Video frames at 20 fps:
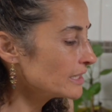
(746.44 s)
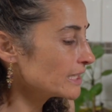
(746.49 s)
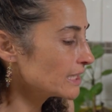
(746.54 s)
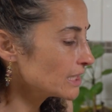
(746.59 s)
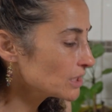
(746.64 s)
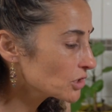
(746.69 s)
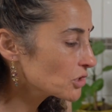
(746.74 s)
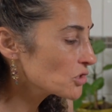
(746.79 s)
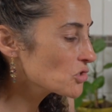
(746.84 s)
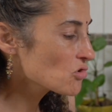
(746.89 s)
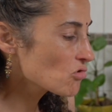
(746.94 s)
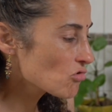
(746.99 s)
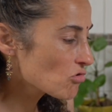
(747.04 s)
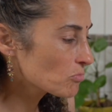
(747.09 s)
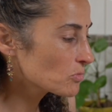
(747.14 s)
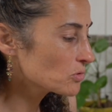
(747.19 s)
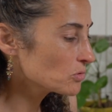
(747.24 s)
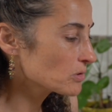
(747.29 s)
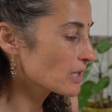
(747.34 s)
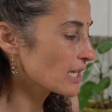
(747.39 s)
in a
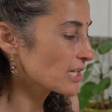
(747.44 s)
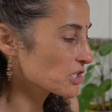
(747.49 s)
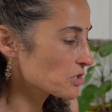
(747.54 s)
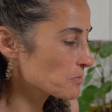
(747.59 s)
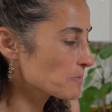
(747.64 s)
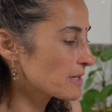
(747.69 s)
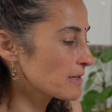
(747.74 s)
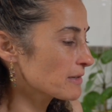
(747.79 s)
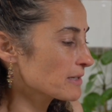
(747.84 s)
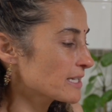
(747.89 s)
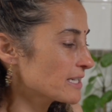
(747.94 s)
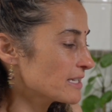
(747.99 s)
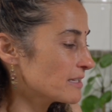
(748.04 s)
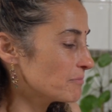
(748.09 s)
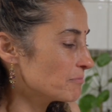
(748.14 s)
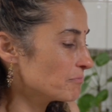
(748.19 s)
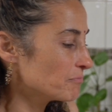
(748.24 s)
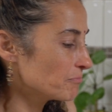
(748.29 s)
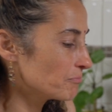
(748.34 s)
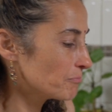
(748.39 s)
normal Kashmiri
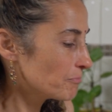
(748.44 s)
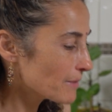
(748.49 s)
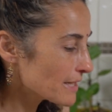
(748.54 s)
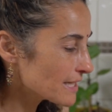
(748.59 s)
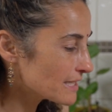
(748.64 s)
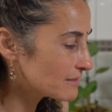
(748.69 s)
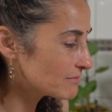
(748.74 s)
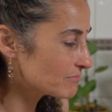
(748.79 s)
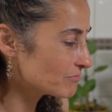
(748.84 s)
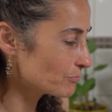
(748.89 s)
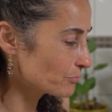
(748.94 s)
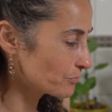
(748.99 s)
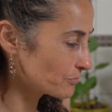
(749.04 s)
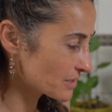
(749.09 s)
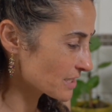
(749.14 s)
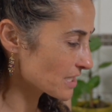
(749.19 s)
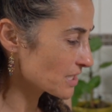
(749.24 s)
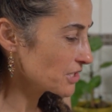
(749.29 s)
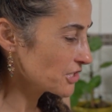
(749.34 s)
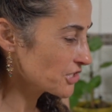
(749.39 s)
meat
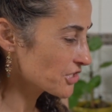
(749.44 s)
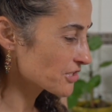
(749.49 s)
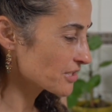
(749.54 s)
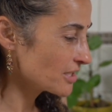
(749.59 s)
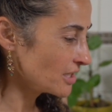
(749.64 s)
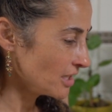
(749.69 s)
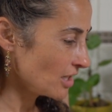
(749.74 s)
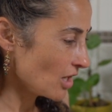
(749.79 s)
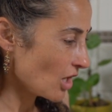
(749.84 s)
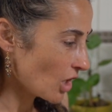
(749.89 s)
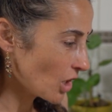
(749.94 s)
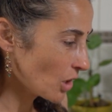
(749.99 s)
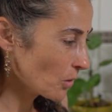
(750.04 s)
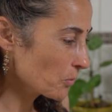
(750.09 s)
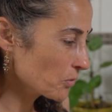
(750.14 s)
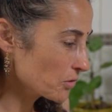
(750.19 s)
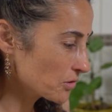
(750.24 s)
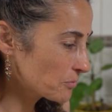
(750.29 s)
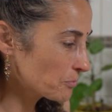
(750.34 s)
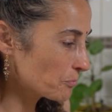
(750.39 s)
dish, I
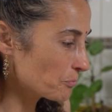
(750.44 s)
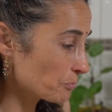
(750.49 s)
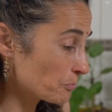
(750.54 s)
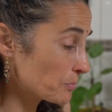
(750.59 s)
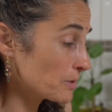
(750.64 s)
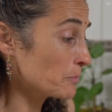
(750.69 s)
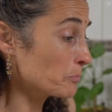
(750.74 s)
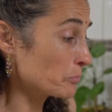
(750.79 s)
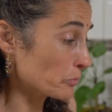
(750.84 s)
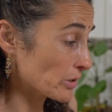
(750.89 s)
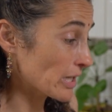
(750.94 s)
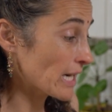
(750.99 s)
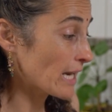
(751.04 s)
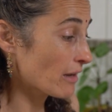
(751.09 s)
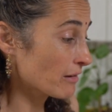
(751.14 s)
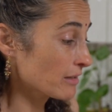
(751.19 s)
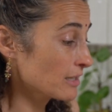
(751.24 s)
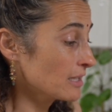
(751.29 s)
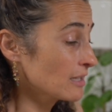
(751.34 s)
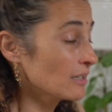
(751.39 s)
would be
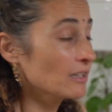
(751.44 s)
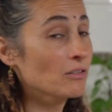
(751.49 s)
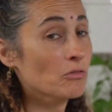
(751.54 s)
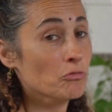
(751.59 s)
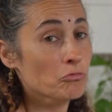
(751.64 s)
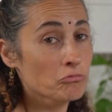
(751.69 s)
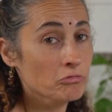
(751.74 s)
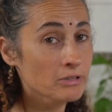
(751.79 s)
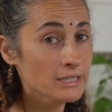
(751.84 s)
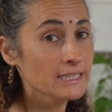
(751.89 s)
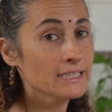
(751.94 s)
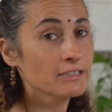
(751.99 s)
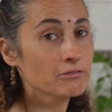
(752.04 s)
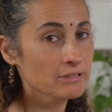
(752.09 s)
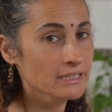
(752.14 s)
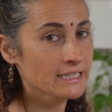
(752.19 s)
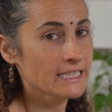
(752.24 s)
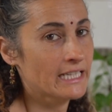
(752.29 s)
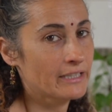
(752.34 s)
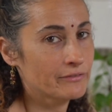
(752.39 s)
browning really,
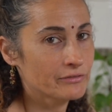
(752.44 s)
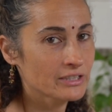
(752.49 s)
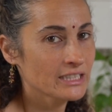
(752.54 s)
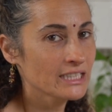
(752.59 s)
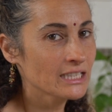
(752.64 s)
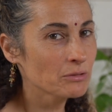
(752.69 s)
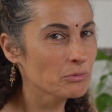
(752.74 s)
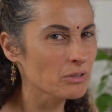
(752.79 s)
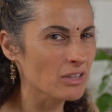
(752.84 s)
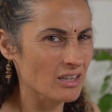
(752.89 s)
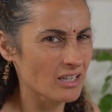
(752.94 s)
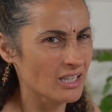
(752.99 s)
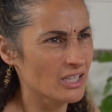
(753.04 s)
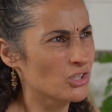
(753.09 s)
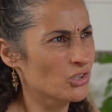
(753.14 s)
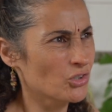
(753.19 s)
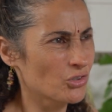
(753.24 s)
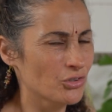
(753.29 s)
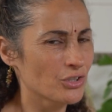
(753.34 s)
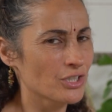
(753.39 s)
really heavily with
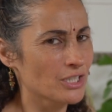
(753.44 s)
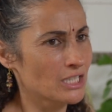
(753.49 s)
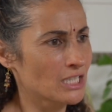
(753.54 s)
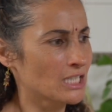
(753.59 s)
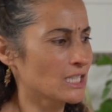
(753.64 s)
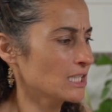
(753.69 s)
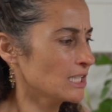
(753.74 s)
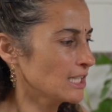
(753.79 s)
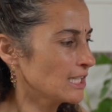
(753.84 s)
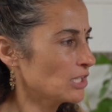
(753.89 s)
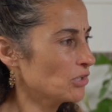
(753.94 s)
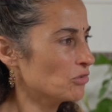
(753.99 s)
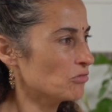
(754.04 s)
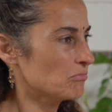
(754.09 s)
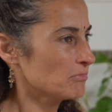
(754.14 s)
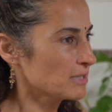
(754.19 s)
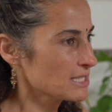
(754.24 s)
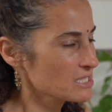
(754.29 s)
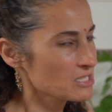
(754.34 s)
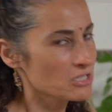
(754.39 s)
like yogurt and ghee or
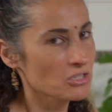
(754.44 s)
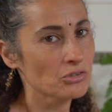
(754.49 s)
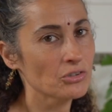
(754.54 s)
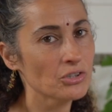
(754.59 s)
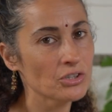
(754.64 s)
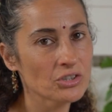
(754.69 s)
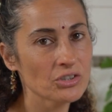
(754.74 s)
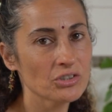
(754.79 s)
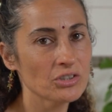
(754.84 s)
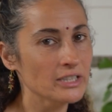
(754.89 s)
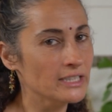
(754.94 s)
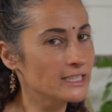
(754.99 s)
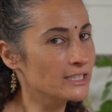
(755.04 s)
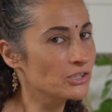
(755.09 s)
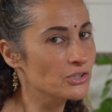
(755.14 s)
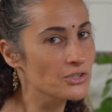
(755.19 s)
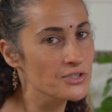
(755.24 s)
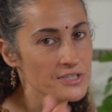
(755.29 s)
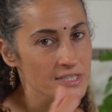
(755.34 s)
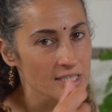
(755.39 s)
mustard oil, and
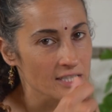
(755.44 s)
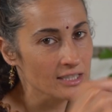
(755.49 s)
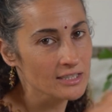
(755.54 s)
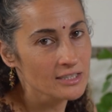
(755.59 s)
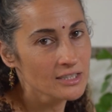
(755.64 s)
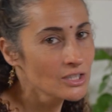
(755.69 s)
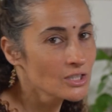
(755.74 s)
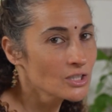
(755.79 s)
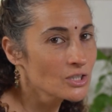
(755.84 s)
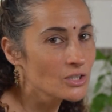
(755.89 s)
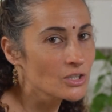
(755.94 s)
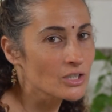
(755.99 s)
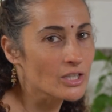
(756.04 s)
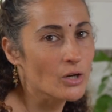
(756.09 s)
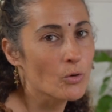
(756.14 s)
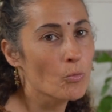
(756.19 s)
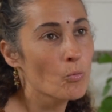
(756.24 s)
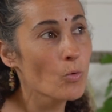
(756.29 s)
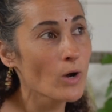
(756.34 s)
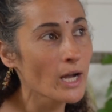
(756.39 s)
using
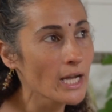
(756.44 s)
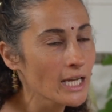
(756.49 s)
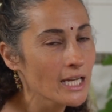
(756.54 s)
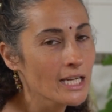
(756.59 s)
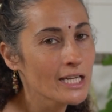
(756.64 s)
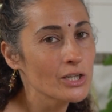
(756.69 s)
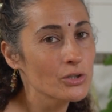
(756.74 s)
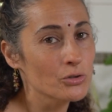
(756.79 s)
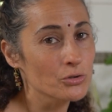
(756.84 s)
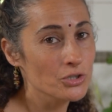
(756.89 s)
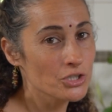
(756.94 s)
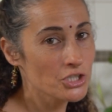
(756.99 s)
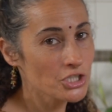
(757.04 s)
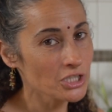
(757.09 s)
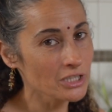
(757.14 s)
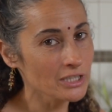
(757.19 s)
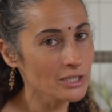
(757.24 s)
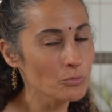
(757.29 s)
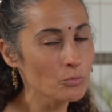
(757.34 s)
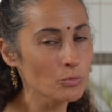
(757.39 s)
like whey or
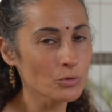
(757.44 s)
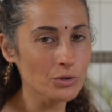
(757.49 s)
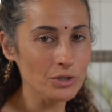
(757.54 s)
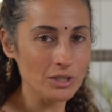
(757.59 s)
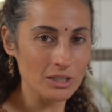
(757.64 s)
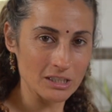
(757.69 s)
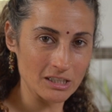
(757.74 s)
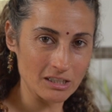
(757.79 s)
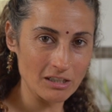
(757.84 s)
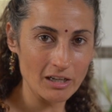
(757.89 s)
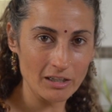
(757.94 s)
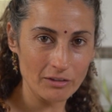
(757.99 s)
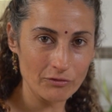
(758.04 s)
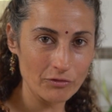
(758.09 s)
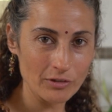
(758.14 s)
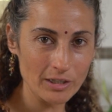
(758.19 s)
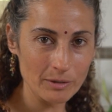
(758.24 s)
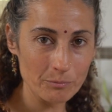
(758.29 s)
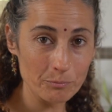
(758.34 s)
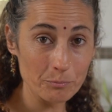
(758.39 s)
chilli water to kind of
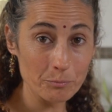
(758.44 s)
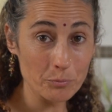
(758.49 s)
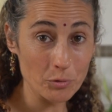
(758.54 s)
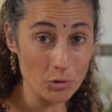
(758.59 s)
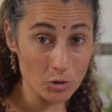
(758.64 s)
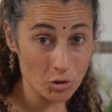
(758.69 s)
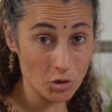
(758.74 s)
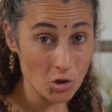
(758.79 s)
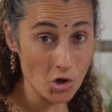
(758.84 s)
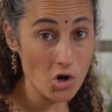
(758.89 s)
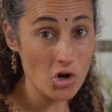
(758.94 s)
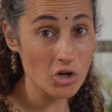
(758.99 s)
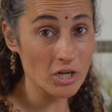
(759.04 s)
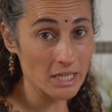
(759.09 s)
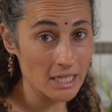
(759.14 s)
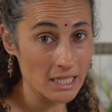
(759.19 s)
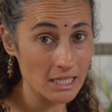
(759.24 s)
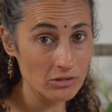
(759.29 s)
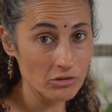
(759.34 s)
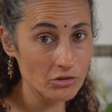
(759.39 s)
prolong
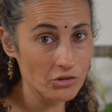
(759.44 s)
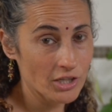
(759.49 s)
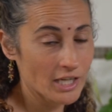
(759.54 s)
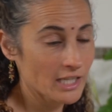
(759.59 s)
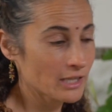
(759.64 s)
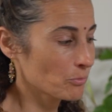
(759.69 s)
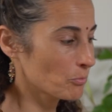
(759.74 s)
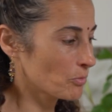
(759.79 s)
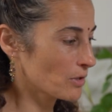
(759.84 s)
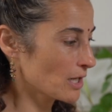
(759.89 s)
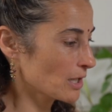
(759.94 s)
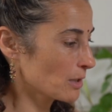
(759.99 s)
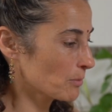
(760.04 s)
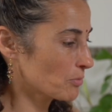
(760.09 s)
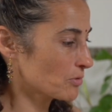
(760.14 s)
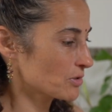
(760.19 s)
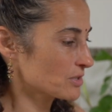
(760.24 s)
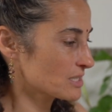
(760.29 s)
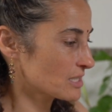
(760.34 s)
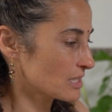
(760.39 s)
and elongate the browning
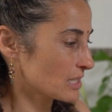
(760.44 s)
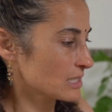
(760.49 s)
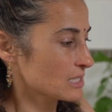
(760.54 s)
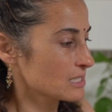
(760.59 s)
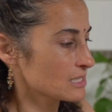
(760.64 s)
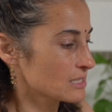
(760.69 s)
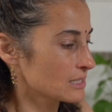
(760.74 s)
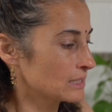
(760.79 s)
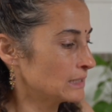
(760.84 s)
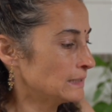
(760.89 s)
process